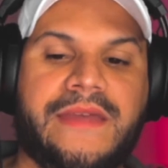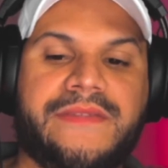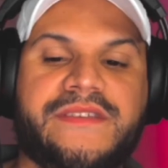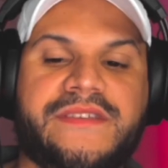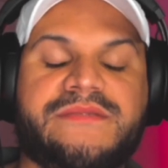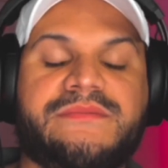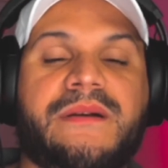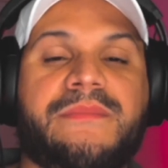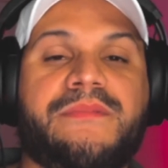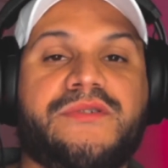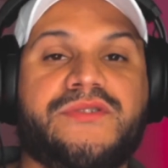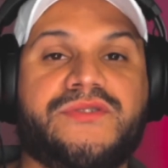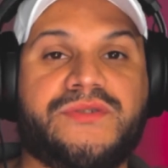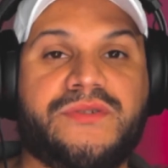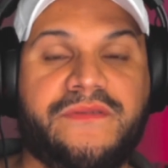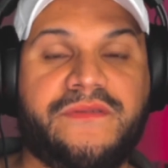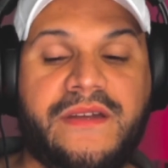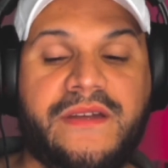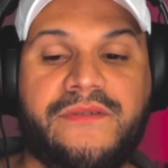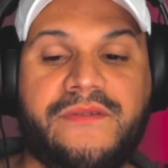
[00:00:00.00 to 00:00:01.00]
And this is my
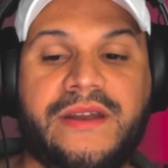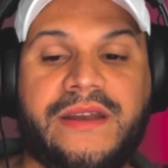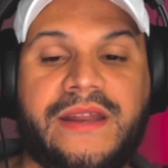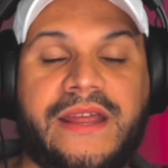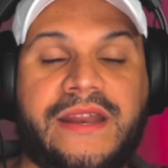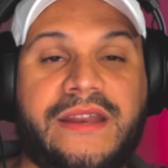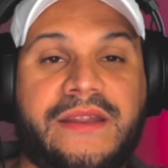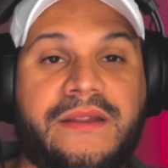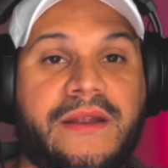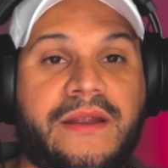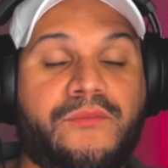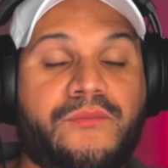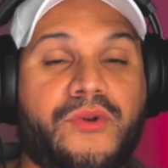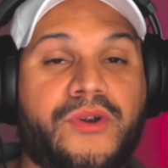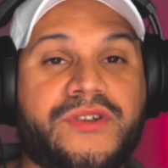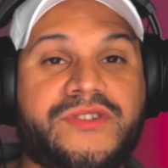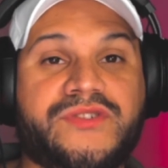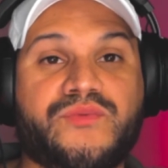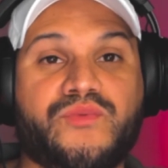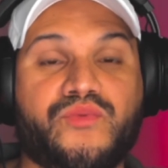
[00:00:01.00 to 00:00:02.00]
personal favorite, and it
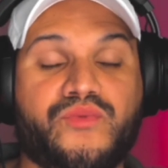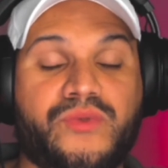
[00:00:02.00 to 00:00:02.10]
works